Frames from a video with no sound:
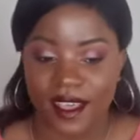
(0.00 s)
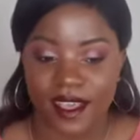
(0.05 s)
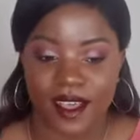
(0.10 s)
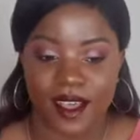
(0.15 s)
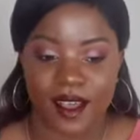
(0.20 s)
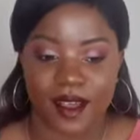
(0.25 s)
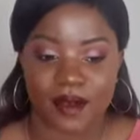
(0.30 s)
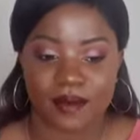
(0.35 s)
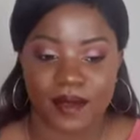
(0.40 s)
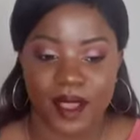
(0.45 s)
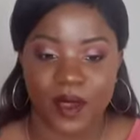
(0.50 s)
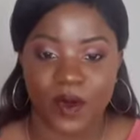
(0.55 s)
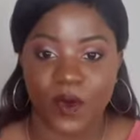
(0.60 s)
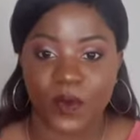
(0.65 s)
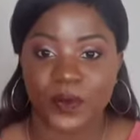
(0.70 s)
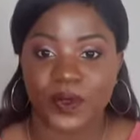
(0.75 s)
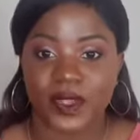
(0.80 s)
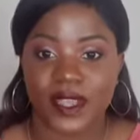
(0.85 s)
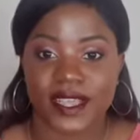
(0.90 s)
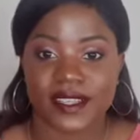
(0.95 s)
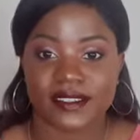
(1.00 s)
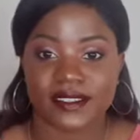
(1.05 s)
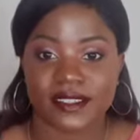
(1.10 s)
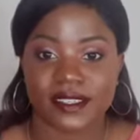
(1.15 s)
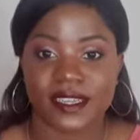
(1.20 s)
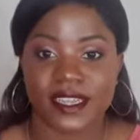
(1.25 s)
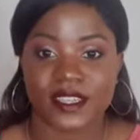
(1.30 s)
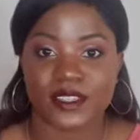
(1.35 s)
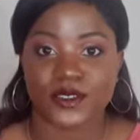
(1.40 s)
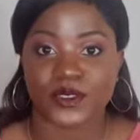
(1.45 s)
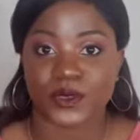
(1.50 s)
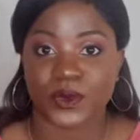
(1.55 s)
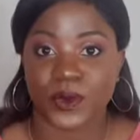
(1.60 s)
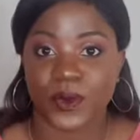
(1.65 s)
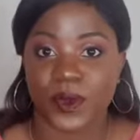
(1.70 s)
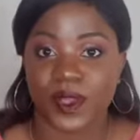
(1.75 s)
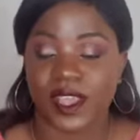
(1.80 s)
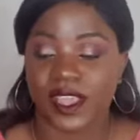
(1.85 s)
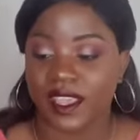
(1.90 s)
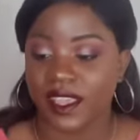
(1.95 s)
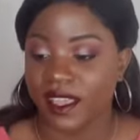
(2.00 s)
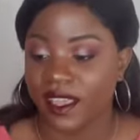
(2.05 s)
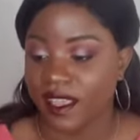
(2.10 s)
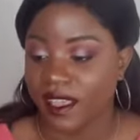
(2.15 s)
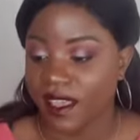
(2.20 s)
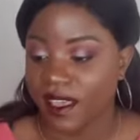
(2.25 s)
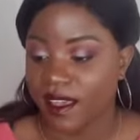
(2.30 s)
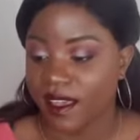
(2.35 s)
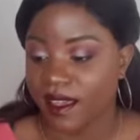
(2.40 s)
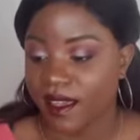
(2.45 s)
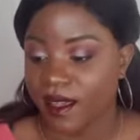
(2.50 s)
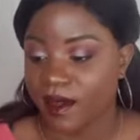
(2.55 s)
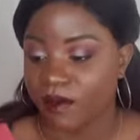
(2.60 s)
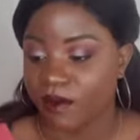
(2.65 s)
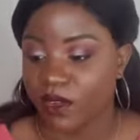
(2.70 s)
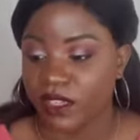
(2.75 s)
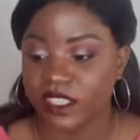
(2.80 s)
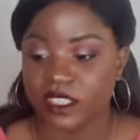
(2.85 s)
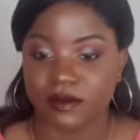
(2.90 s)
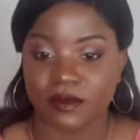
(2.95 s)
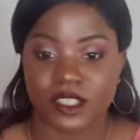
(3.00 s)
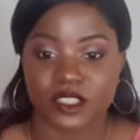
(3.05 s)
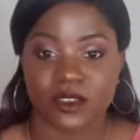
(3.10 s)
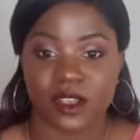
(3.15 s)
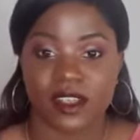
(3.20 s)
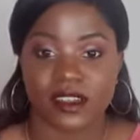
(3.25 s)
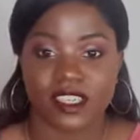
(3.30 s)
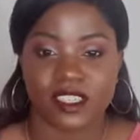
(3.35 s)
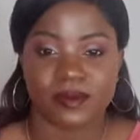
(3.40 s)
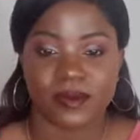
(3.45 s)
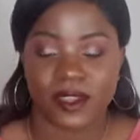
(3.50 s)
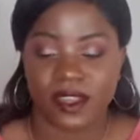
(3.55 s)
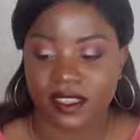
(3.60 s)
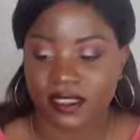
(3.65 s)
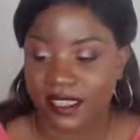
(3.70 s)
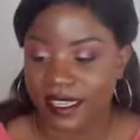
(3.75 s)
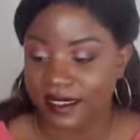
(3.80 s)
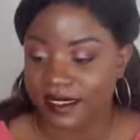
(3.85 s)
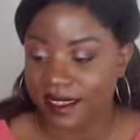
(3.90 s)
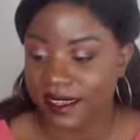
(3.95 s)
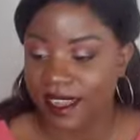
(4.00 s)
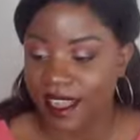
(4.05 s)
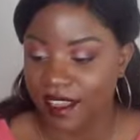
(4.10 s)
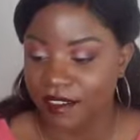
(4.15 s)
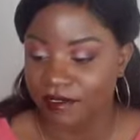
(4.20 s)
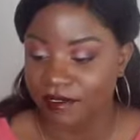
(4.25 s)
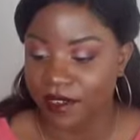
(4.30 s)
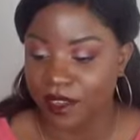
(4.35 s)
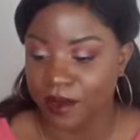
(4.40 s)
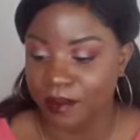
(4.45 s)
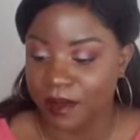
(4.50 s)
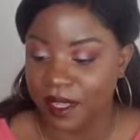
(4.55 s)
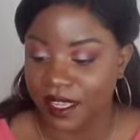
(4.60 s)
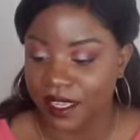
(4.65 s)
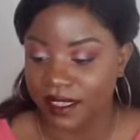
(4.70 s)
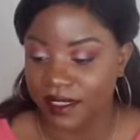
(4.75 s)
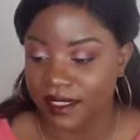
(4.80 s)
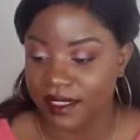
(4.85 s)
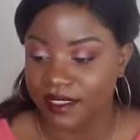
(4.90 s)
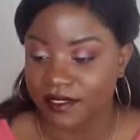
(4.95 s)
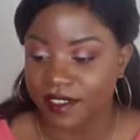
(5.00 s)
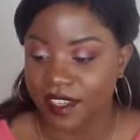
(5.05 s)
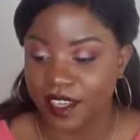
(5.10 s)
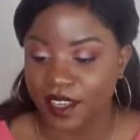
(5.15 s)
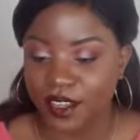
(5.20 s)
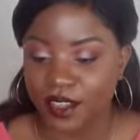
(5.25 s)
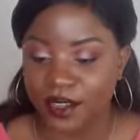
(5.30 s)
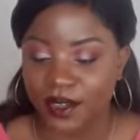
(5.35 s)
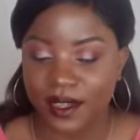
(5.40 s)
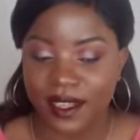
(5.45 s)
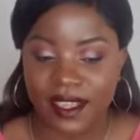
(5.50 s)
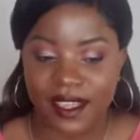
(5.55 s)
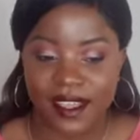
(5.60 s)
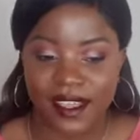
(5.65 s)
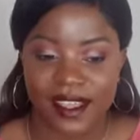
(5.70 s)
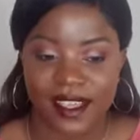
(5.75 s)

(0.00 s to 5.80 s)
I hope you guys did enjoy watching me trying these products. I did have fun making this video.